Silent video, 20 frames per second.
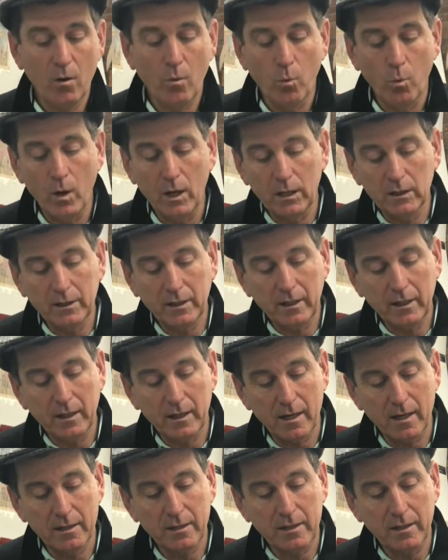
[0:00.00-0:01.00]
welded
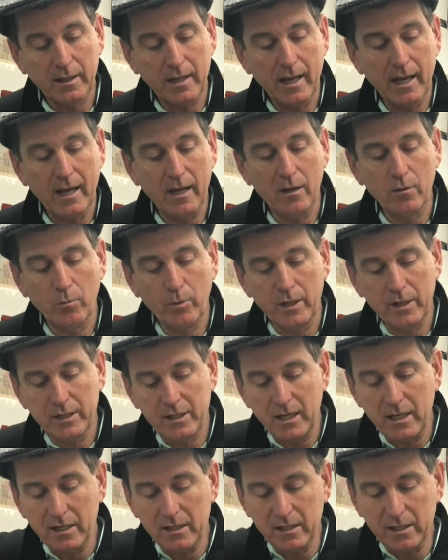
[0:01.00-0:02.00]
it onto the head. We
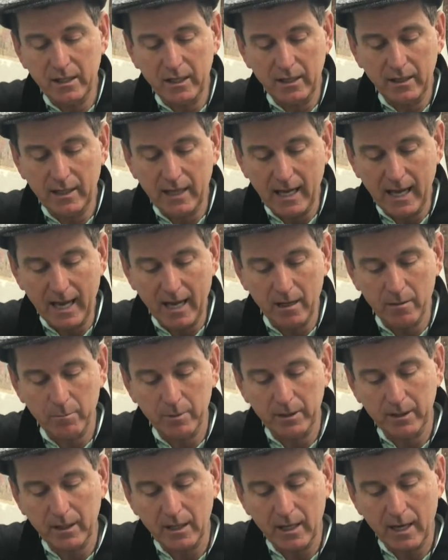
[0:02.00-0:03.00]
CNC'd the head,
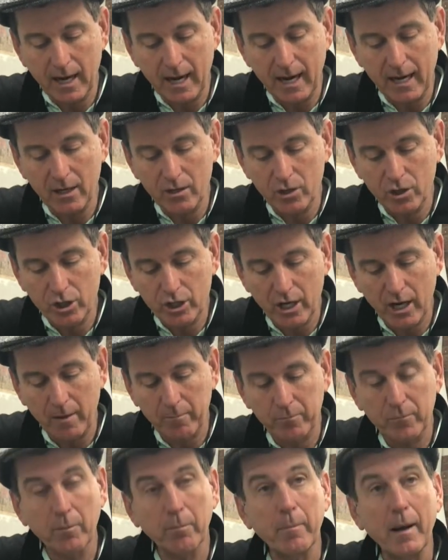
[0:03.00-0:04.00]
but then
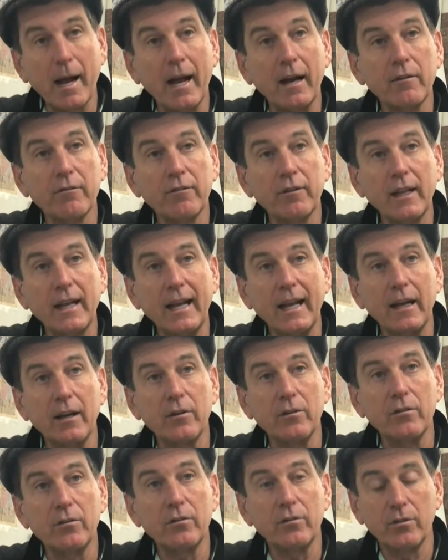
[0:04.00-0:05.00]
hand-shaped the back
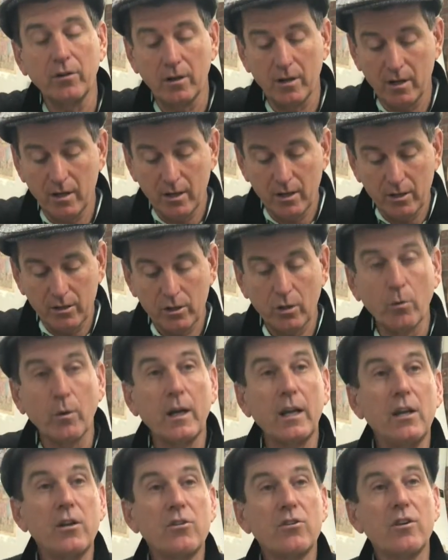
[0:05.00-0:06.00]
flange, so
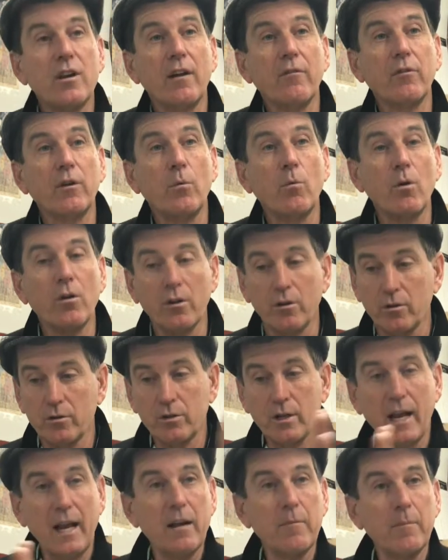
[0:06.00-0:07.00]
each and every one of
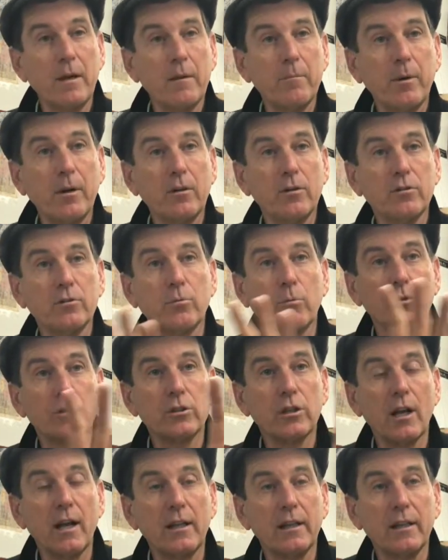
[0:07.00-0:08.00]
those handmade putters were
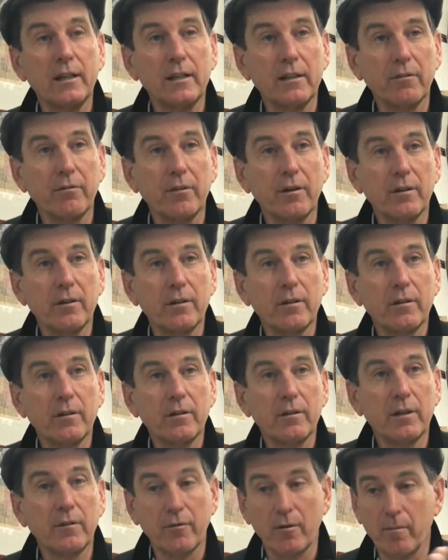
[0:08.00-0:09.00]
slightly different.
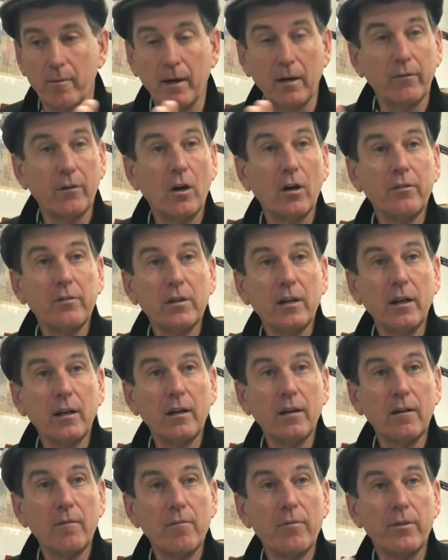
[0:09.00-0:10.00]
Different amount of
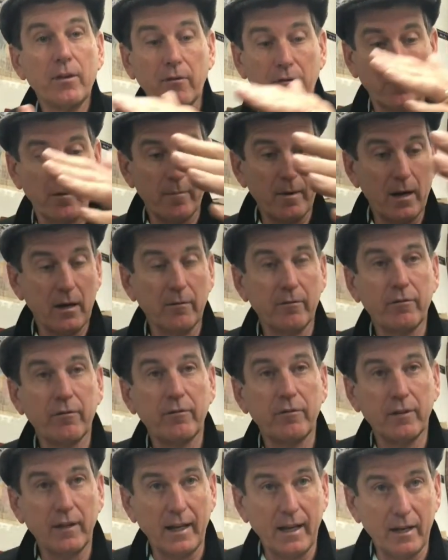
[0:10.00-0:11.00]
offset, different amount of
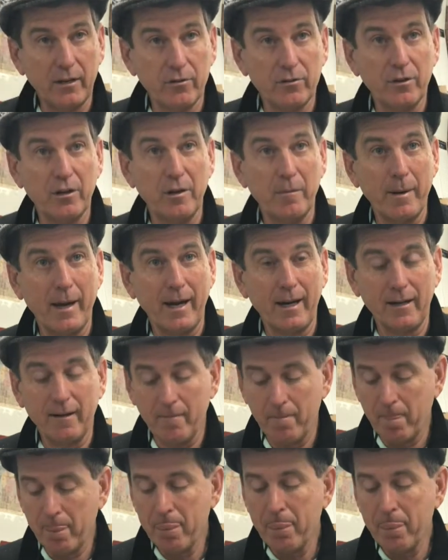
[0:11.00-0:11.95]
flange in the back.